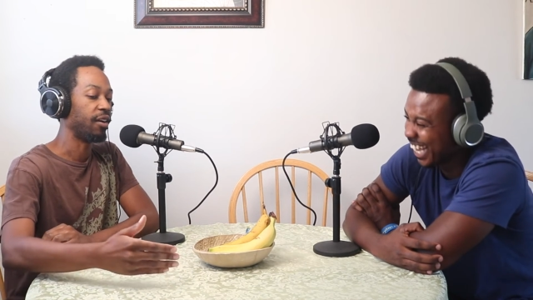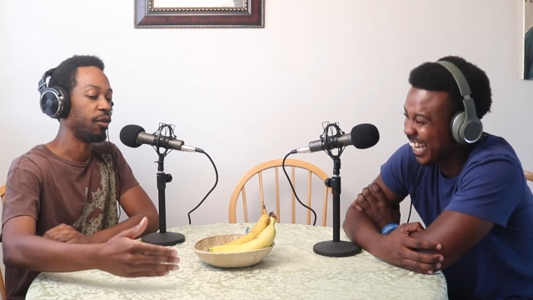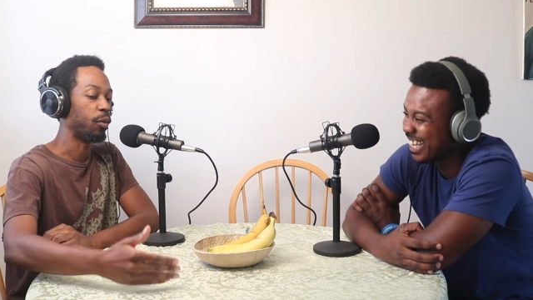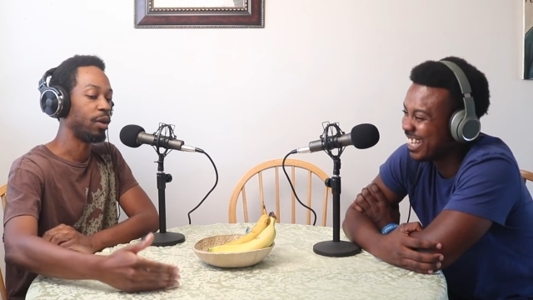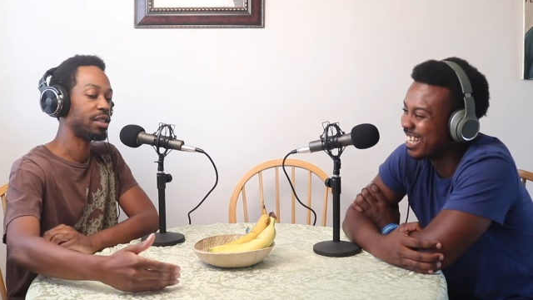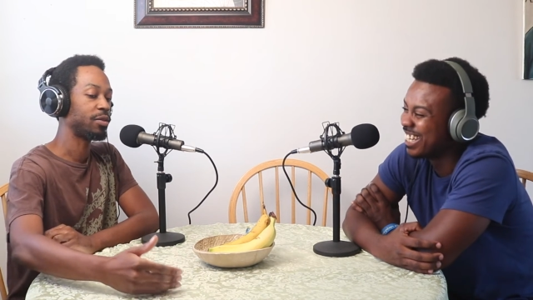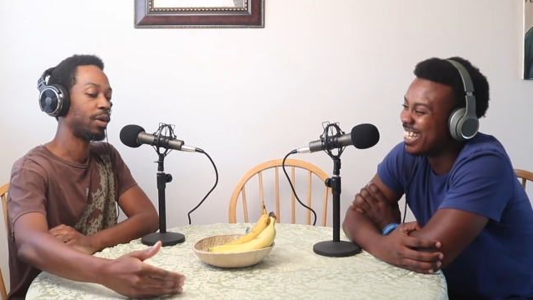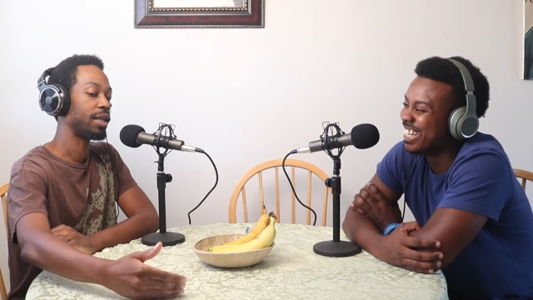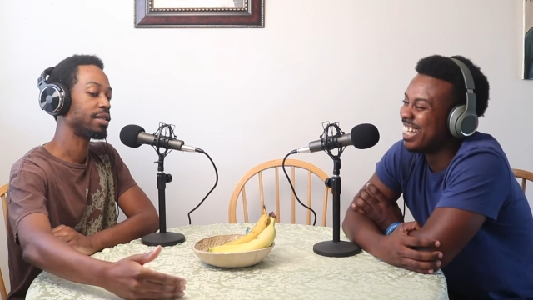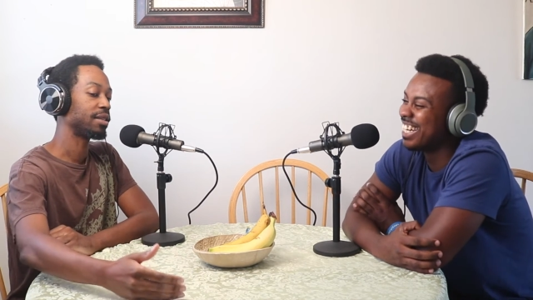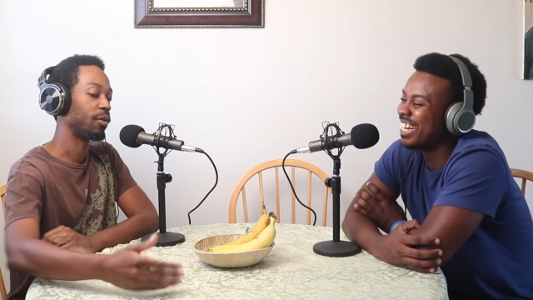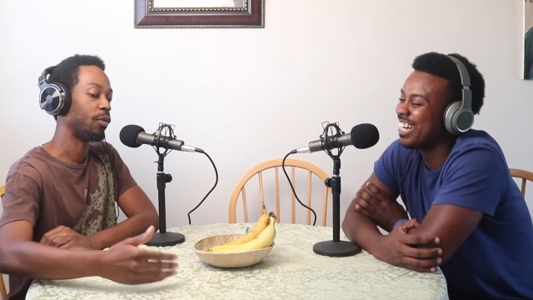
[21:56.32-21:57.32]
Speaker 1: which
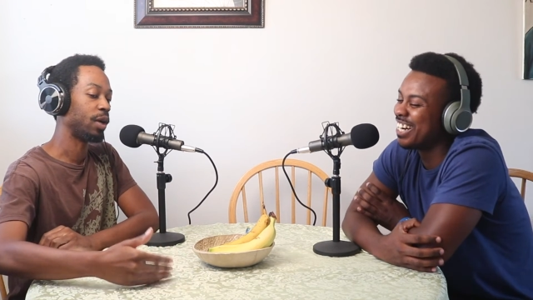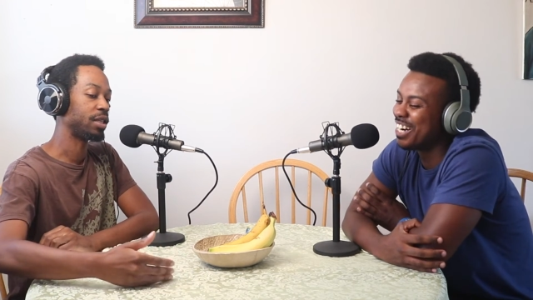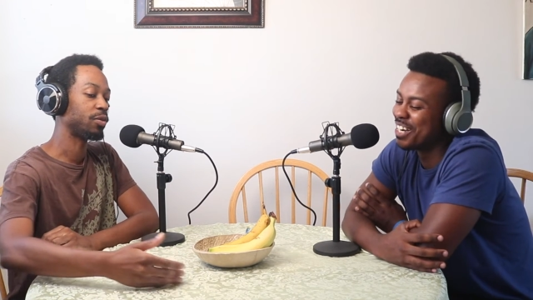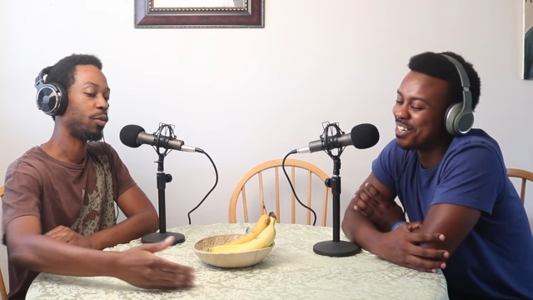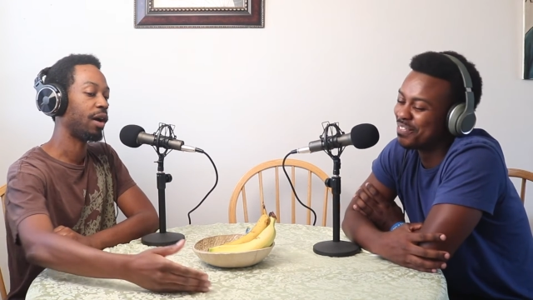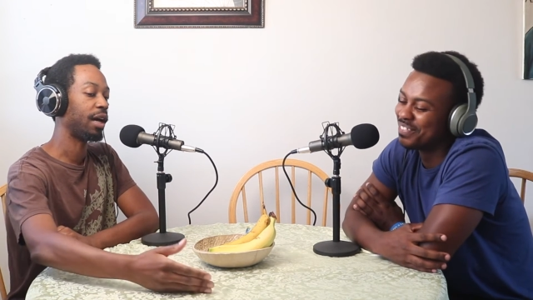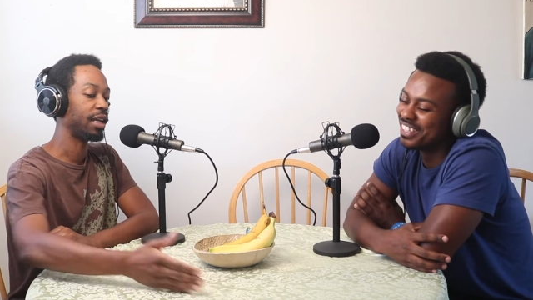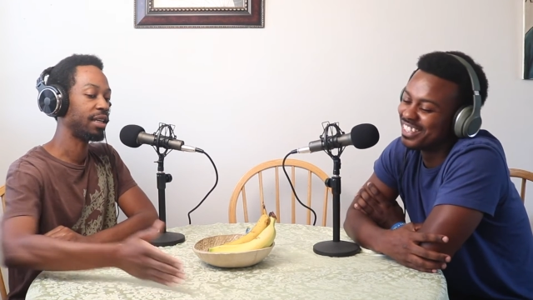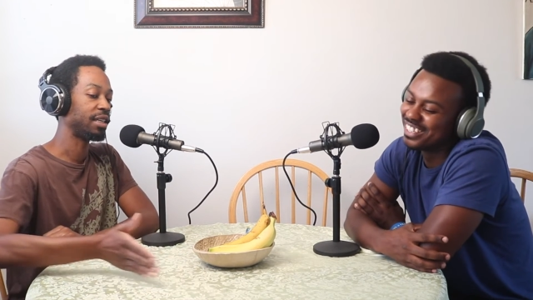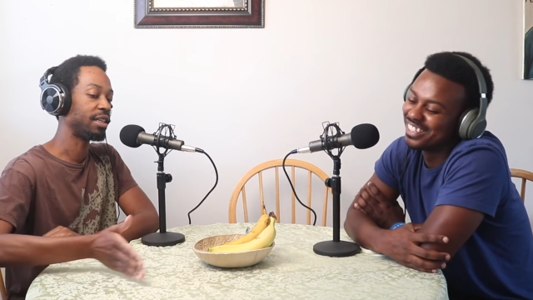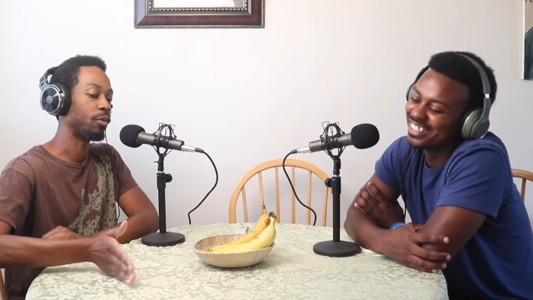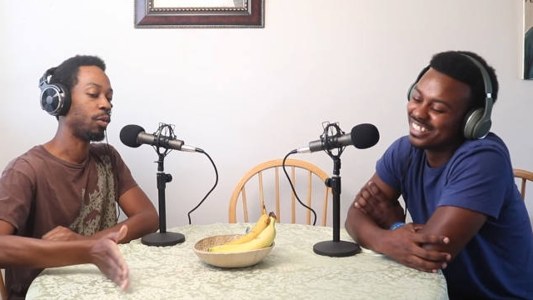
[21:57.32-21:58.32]
one's oh, which one?
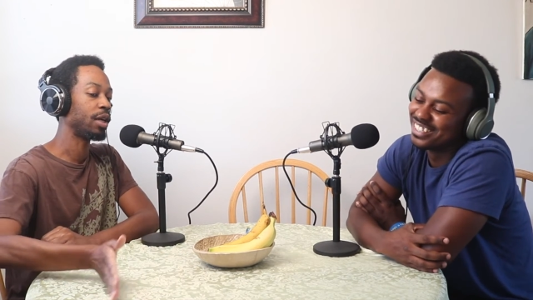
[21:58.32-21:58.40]
man.